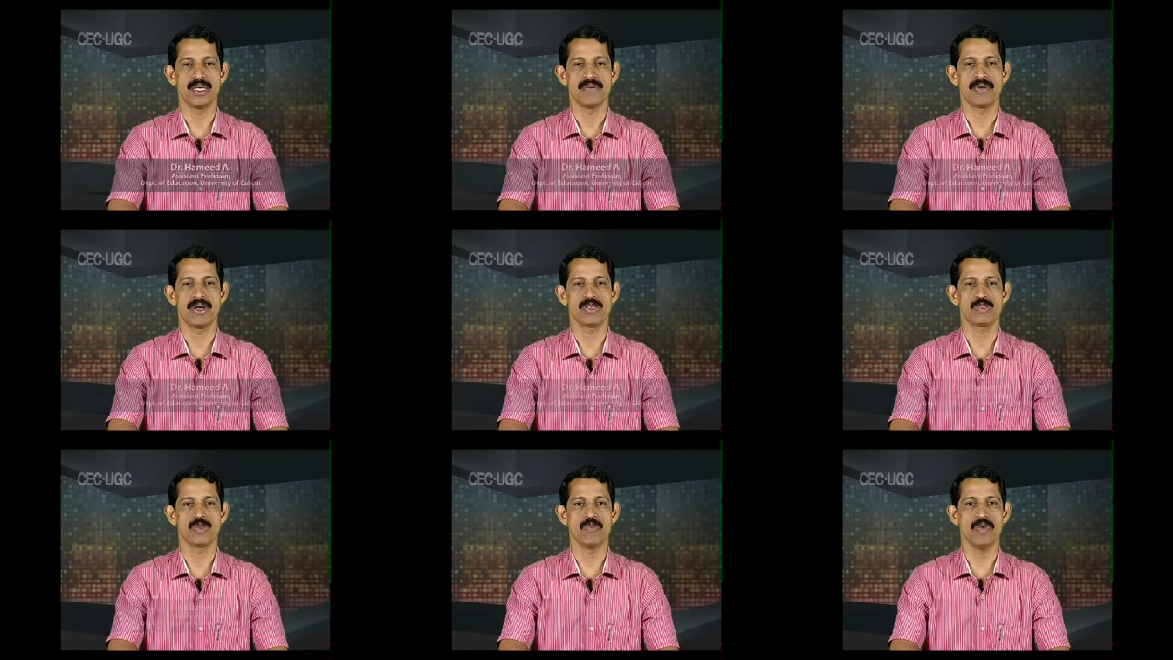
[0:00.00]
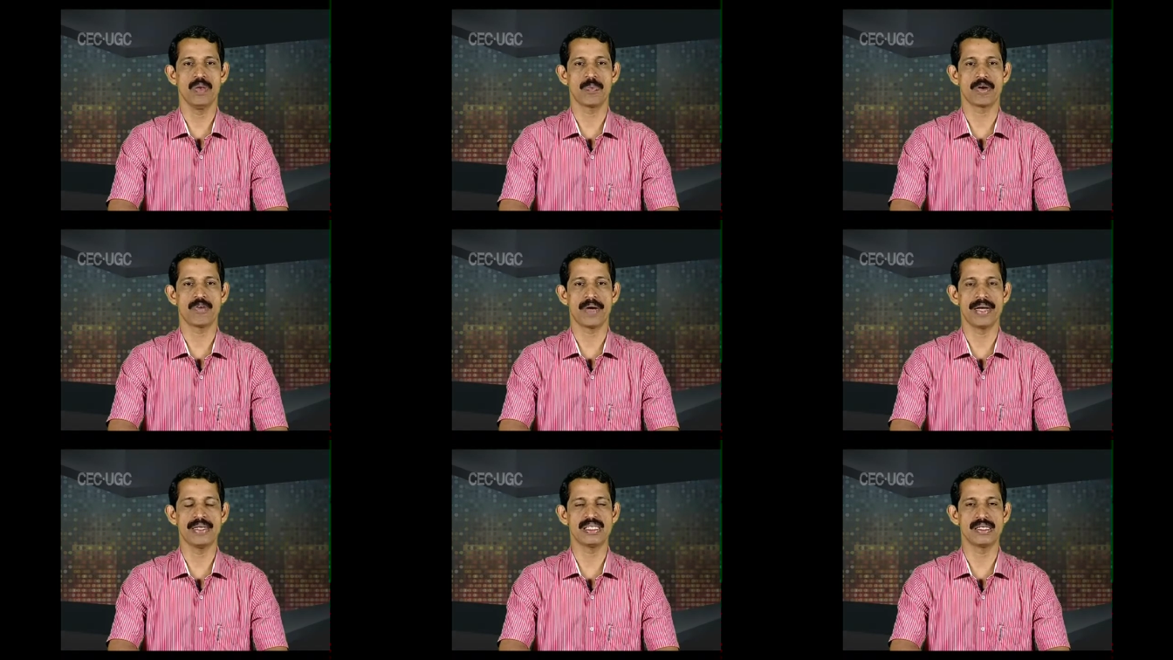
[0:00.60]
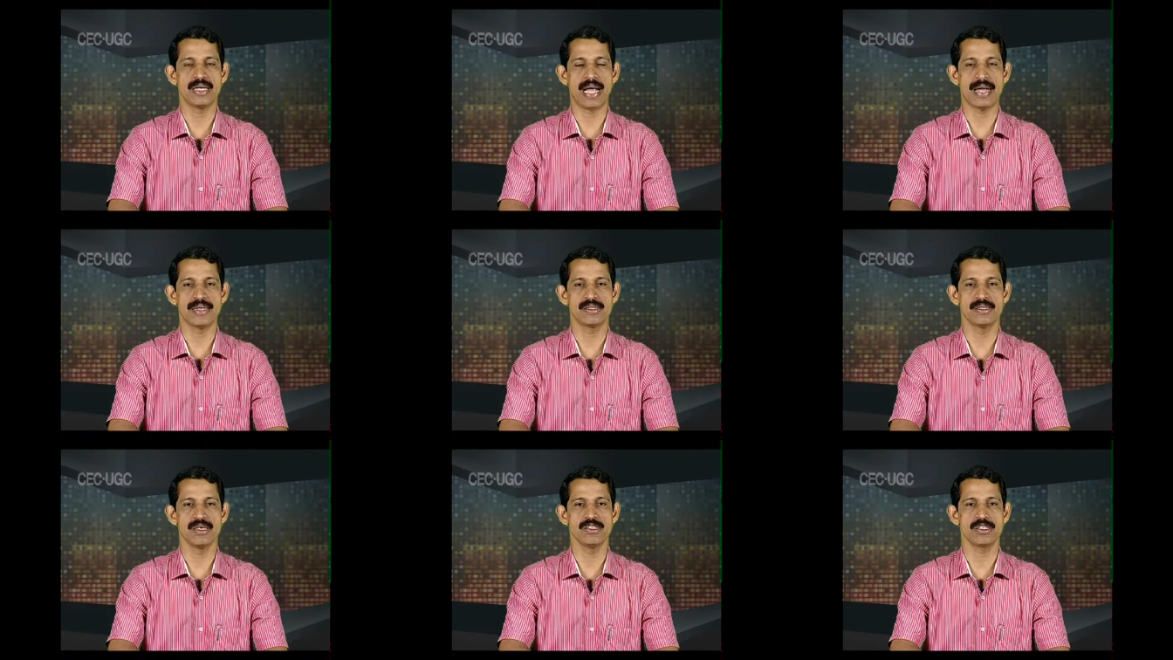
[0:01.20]
philosophy provides
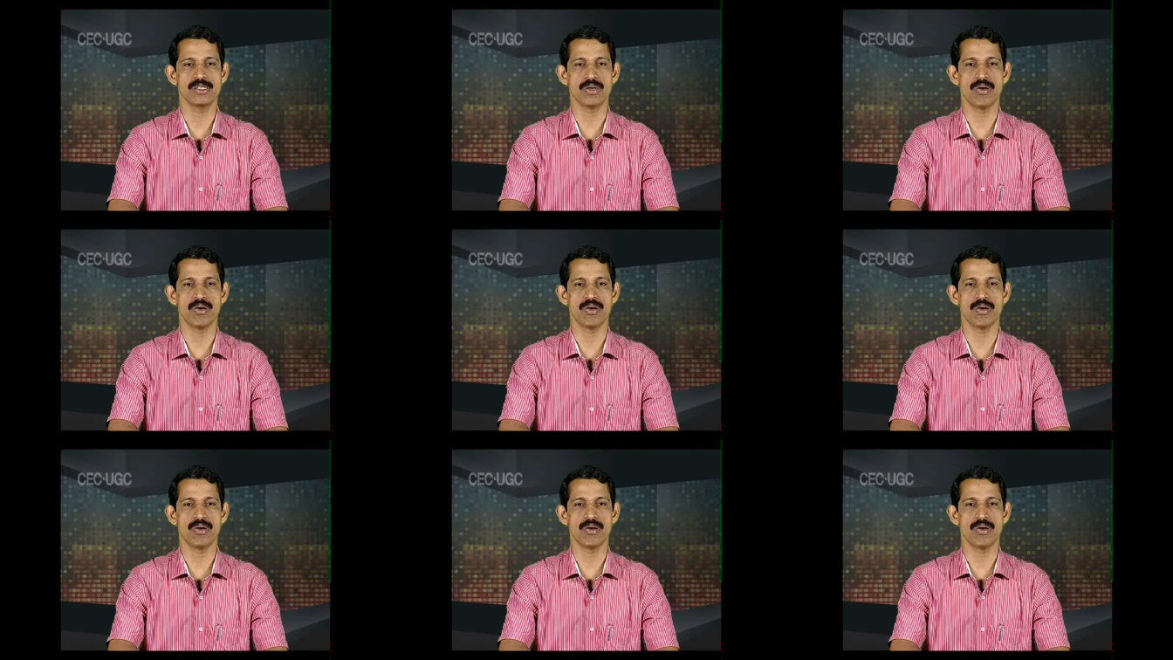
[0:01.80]
answers to